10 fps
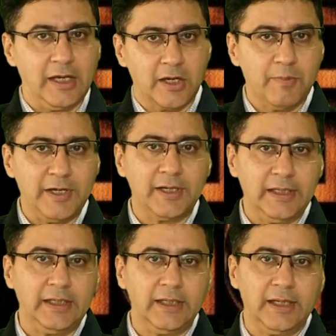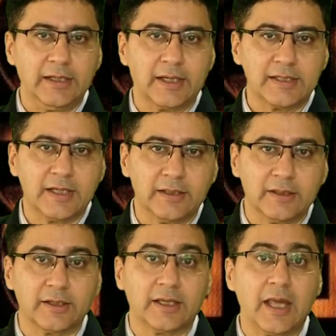incrementally increasing
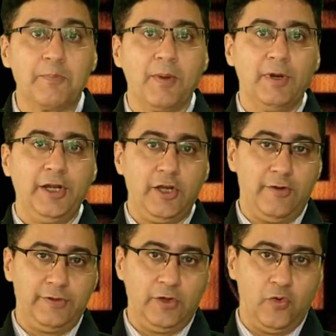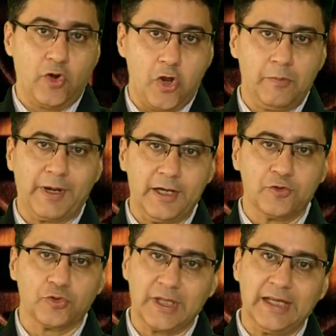the capability of the overall
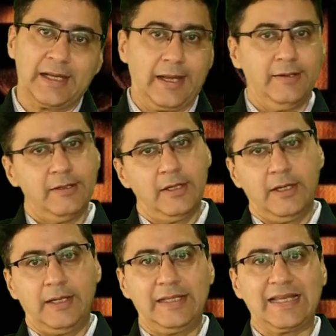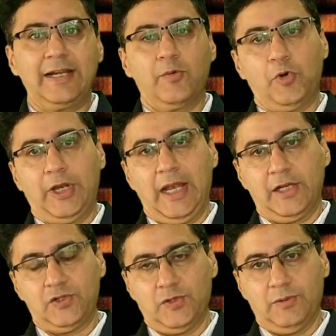brain to think and decide upon an
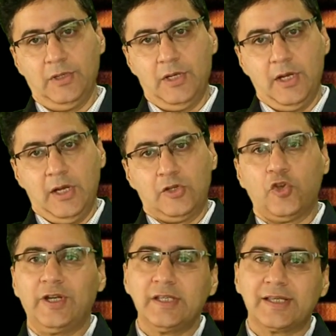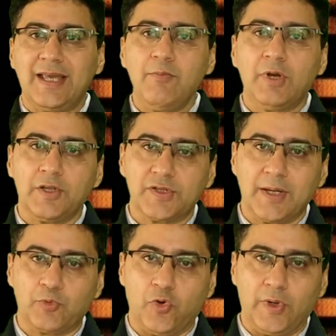action so it is the same
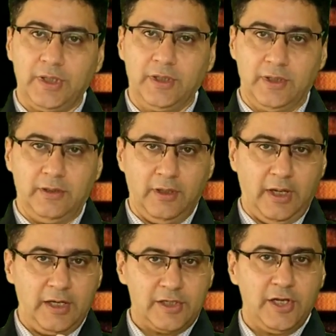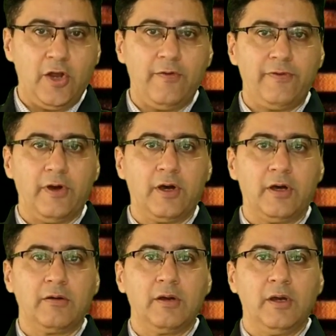concept over here instead of
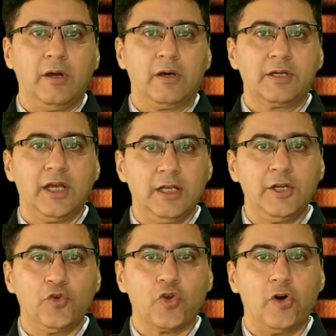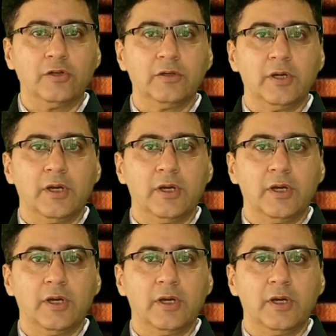a, a real neuron